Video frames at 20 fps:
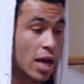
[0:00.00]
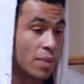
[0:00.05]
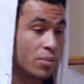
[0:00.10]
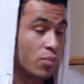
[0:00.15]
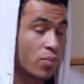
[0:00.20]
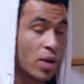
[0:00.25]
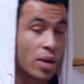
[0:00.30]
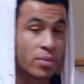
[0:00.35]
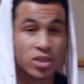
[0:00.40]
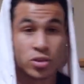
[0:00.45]
you
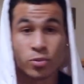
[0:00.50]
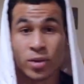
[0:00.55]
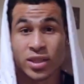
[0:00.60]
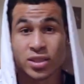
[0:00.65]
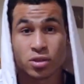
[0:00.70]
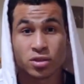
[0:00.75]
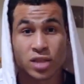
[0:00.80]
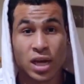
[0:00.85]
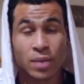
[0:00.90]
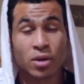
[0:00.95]
probably just
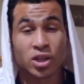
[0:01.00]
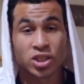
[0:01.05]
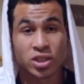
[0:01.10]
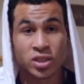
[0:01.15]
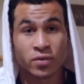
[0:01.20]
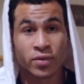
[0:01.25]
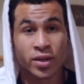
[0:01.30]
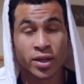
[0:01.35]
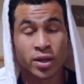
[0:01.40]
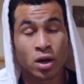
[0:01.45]
wasted your time watching
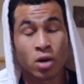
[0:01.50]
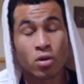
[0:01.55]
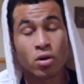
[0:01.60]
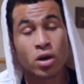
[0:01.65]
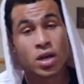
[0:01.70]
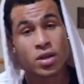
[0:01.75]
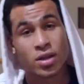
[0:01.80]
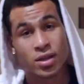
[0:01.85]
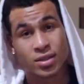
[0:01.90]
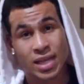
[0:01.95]
this video.
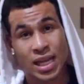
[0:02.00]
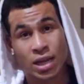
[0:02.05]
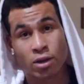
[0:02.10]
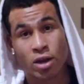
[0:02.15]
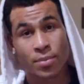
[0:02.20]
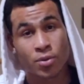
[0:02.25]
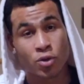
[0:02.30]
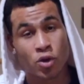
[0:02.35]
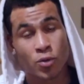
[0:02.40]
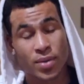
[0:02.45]
The
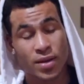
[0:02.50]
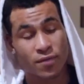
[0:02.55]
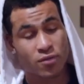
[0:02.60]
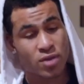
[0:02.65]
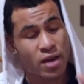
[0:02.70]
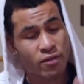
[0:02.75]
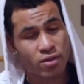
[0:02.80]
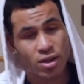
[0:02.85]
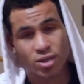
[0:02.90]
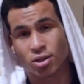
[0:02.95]
Telegram group, and if you
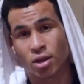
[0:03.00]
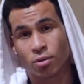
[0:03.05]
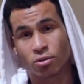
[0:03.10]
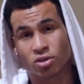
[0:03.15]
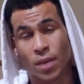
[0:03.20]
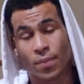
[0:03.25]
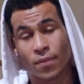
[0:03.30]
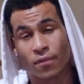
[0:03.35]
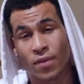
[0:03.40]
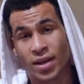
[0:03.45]
haven't got started with
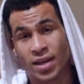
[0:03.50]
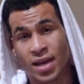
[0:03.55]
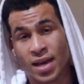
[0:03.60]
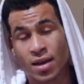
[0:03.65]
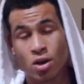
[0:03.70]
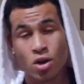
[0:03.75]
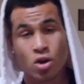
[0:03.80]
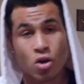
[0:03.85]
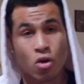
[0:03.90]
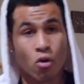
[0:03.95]
Shopify
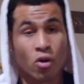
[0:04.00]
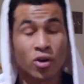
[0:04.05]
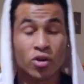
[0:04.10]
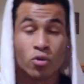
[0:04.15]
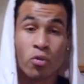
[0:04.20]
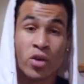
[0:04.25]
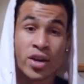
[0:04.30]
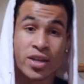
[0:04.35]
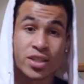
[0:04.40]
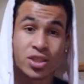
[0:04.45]
yet, or you
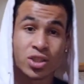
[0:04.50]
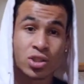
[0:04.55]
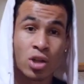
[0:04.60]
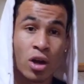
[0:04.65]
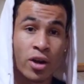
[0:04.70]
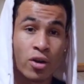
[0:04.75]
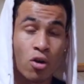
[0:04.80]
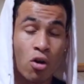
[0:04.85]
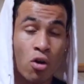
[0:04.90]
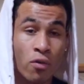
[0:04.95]
want to
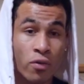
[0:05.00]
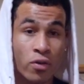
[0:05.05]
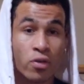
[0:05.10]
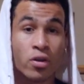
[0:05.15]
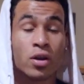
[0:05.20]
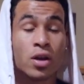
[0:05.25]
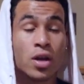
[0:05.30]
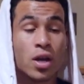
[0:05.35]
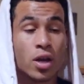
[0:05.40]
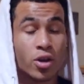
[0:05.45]
start
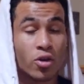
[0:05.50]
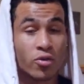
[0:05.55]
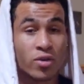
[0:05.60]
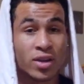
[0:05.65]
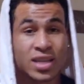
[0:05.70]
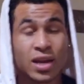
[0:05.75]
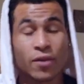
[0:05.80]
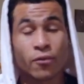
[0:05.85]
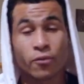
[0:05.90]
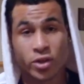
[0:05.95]
over,
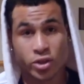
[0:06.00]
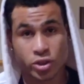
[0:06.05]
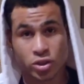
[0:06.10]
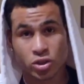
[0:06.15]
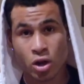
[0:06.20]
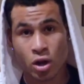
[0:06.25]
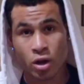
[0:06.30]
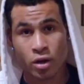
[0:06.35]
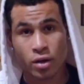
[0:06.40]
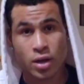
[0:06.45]
get that fresh
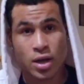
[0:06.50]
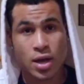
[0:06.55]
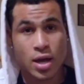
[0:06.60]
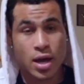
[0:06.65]
start,